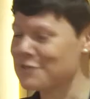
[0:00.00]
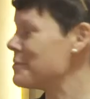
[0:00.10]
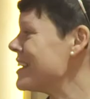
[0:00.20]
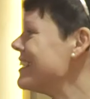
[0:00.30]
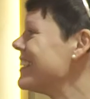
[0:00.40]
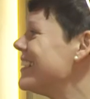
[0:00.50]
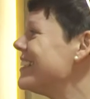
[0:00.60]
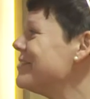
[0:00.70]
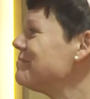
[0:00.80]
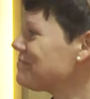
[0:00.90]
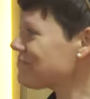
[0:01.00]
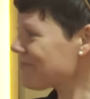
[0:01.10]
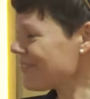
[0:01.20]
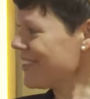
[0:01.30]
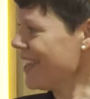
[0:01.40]
for me.
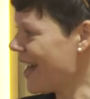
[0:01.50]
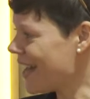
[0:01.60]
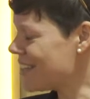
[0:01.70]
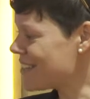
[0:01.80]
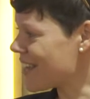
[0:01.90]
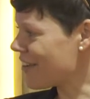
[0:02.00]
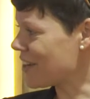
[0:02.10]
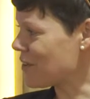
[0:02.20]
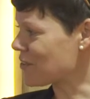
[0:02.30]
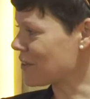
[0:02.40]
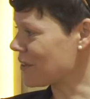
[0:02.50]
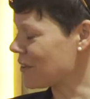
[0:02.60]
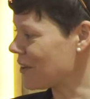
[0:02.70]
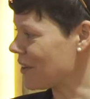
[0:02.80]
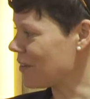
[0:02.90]
And Harriet and
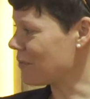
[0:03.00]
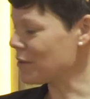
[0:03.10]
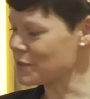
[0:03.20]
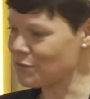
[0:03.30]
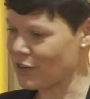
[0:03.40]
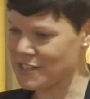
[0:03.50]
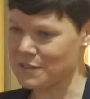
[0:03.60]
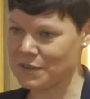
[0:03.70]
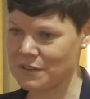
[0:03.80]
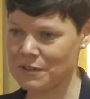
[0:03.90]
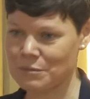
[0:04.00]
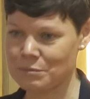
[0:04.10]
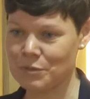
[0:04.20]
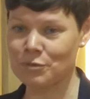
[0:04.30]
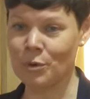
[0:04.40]
Anushka I was friends with
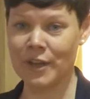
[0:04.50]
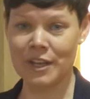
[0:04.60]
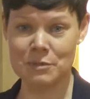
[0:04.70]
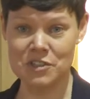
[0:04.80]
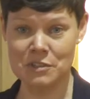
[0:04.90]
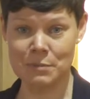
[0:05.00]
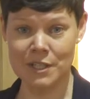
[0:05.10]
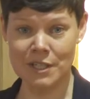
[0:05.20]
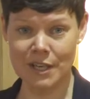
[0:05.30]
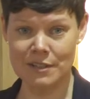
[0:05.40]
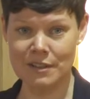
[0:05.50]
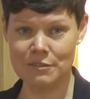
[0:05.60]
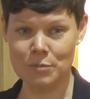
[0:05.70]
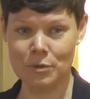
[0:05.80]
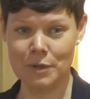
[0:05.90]
before they commissioned me, and
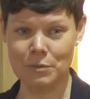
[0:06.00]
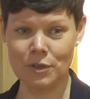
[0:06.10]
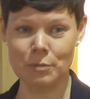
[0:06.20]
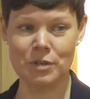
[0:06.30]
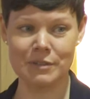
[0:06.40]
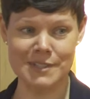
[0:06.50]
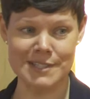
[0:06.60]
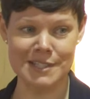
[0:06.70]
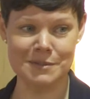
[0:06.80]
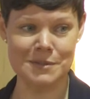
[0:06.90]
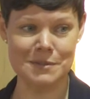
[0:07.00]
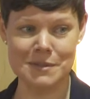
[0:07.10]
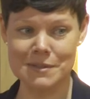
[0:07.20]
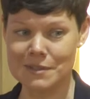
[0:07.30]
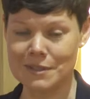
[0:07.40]
they've bought my work previously, which
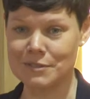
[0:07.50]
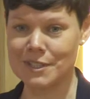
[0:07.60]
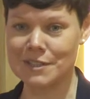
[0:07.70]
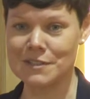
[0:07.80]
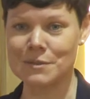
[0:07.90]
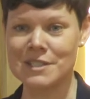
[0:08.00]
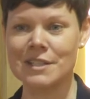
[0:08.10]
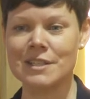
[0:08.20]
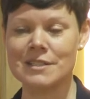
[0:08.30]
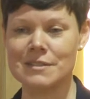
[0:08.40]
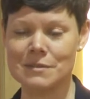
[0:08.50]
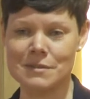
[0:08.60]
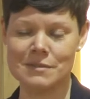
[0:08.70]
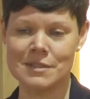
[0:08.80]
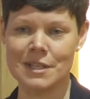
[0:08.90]
was lovely. And it's always nice as you're
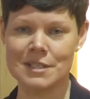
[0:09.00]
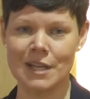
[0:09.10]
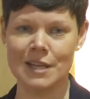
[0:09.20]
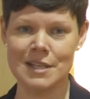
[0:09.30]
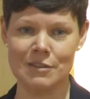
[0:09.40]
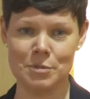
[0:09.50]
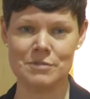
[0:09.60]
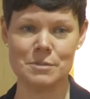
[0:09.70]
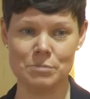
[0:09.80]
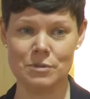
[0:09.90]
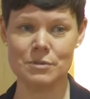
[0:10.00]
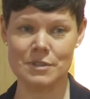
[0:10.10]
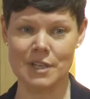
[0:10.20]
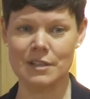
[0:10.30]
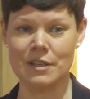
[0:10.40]
sort of starting out to have a bit of support
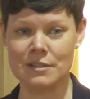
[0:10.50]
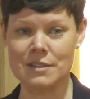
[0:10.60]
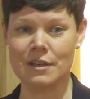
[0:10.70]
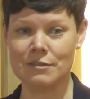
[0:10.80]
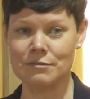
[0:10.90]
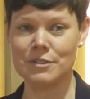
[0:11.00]
like that, and to have